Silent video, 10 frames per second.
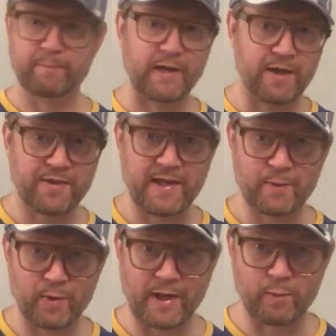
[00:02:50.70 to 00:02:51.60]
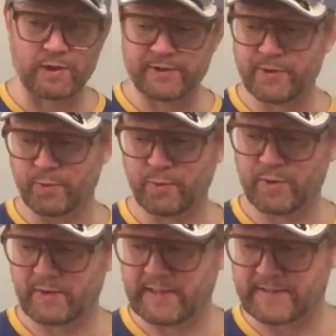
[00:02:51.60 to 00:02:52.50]
But I think what I will
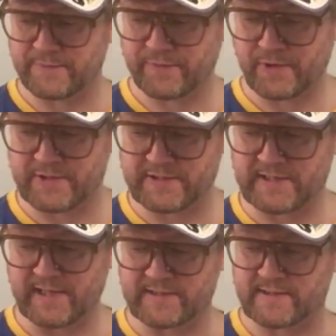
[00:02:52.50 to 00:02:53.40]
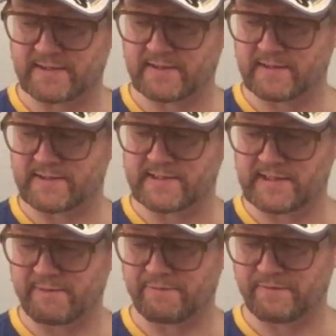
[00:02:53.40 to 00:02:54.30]
do is first just
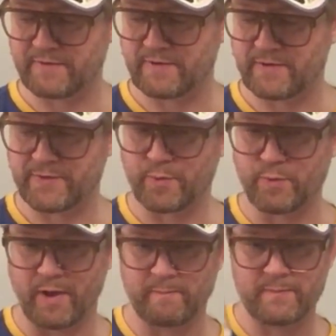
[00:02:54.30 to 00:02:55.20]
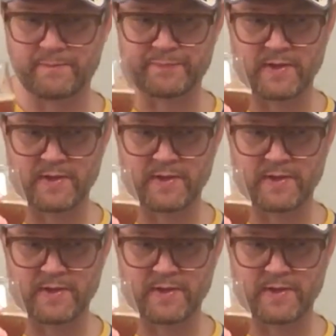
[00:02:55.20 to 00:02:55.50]
sniff through them.